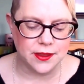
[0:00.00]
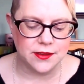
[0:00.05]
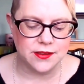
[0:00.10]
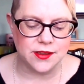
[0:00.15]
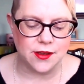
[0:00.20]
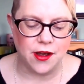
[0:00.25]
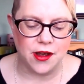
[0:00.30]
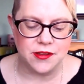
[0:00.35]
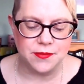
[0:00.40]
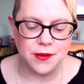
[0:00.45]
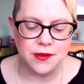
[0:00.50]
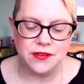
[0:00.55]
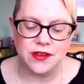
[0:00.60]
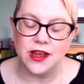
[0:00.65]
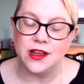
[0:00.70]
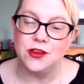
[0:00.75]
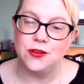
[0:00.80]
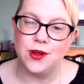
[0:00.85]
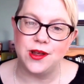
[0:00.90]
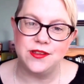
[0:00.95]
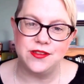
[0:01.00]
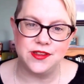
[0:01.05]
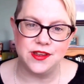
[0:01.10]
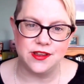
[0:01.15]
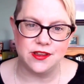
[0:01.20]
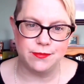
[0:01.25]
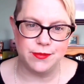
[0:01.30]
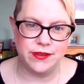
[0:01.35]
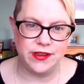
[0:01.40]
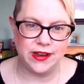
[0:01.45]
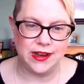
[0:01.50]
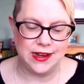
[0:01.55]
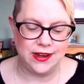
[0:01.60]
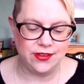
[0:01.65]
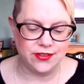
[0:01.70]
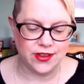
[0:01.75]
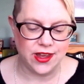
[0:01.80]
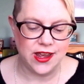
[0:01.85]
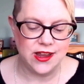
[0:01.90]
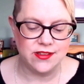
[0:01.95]
So I suppose, yeah, dresses, particularly
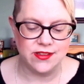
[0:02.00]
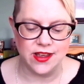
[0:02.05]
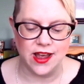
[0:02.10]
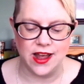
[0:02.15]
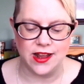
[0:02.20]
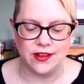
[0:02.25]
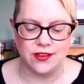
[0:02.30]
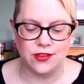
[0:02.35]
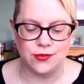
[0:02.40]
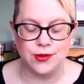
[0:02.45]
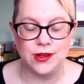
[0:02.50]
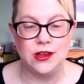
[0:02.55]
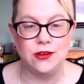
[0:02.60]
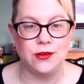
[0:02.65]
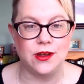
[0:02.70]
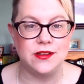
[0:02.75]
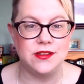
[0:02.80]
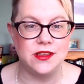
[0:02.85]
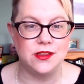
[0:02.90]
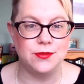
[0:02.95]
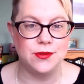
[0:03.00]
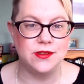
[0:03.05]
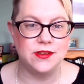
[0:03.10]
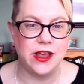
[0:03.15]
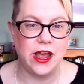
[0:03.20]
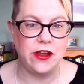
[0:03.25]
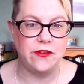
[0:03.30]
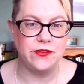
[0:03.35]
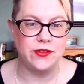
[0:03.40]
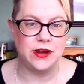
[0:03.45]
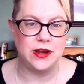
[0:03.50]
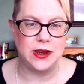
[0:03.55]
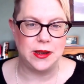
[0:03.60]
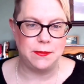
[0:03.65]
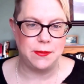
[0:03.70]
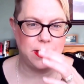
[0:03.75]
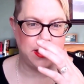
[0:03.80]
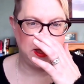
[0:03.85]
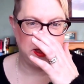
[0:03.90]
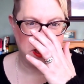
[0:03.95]
skater and swing dresses, would definitely
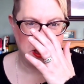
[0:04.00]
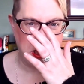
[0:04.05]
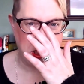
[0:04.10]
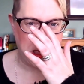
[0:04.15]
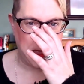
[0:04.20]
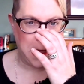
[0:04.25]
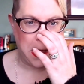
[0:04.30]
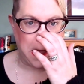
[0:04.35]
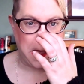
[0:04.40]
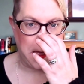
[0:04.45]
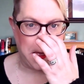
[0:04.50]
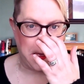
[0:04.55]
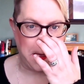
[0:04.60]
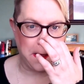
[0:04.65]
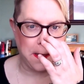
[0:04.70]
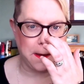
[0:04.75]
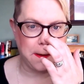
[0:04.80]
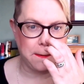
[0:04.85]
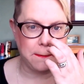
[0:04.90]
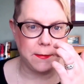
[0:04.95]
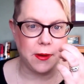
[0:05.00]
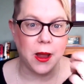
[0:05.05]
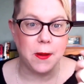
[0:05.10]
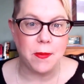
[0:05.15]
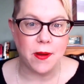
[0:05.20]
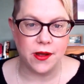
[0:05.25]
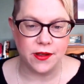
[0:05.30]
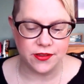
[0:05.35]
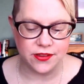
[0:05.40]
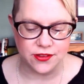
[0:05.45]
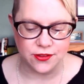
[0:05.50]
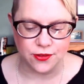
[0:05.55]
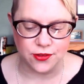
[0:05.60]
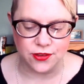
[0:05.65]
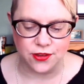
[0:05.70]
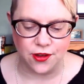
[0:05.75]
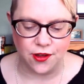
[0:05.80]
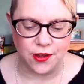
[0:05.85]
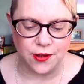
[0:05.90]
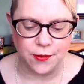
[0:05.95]
be my personal
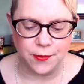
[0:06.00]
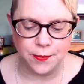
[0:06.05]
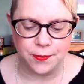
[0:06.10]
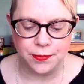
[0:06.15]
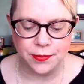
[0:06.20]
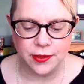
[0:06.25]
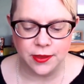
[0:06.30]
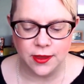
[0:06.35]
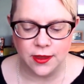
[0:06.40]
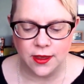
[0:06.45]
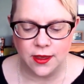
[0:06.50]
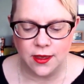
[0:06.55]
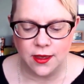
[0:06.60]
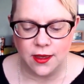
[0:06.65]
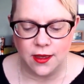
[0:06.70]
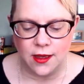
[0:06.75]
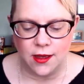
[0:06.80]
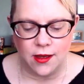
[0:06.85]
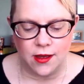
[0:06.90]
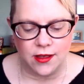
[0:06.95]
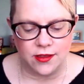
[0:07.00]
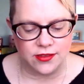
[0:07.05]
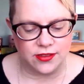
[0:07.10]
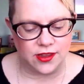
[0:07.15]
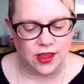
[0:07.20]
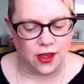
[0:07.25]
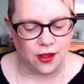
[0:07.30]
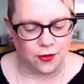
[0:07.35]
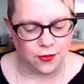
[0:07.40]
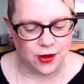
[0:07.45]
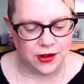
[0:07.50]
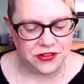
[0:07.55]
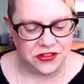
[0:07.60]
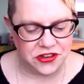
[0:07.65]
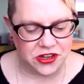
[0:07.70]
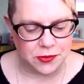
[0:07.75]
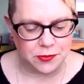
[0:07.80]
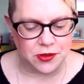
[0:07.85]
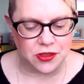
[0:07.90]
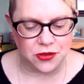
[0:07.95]
style. So
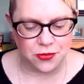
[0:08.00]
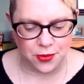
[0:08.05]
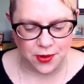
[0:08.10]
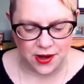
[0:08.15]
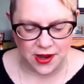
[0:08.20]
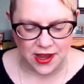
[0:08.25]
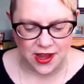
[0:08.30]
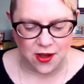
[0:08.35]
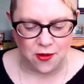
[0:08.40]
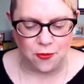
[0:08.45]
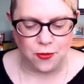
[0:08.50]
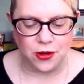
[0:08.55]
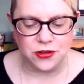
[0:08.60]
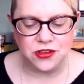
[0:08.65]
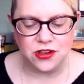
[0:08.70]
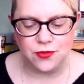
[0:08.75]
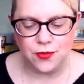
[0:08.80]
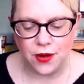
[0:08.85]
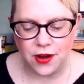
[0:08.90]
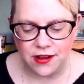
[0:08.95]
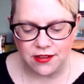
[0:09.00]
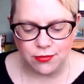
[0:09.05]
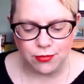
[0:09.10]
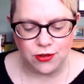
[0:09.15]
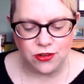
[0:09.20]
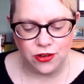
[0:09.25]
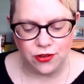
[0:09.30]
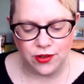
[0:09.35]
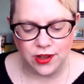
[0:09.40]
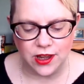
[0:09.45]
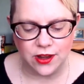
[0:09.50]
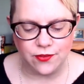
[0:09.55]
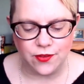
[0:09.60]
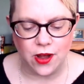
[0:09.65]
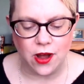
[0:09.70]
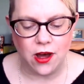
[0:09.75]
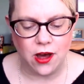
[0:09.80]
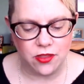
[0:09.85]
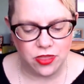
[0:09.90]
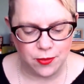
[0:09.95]
question number 3, what advice would you give
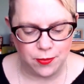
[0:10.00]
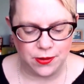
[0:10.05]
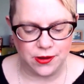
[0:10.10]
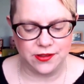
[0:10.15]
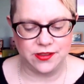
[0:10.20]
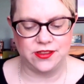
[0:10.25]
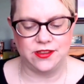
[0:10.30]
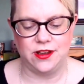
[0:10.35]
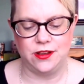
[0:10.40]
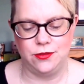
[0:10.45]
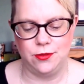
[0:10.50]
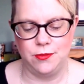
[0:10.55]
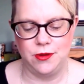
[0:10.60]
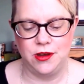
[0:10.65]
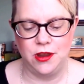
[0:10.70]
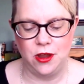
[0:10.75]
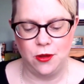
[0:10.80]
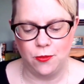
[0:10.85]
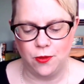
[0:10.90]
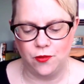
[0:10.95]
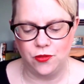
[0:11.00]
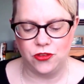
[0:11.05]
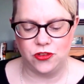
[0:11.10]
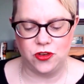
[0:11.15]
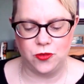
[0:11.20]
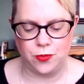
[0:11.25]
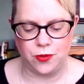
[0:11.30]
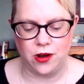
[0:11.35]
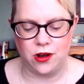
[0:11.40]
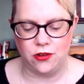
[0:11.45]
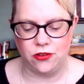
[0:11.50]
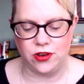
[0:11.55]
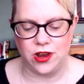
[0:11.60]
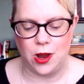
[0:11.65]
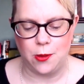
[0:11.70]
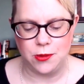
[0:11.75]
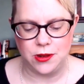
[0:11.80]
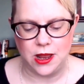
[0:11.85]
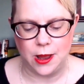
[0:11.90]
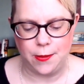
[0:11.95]
other plus size women who wanted to branch
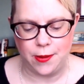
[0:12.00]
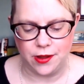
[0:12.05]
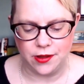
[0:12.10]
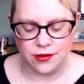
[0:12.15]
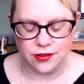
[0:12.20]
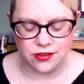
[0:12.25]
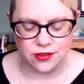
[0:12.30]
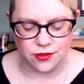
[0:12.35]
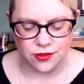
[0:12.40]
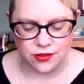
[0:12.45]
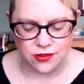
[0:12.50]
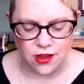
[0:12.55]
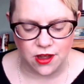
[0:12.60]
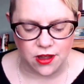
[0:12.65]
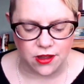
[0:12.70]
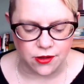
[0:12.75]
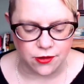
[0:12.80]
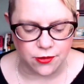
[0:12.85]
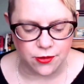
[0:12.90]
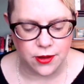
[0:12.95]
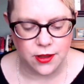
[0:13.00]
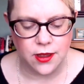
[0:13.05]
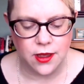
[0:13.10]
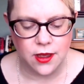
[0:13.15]
out with their personal style?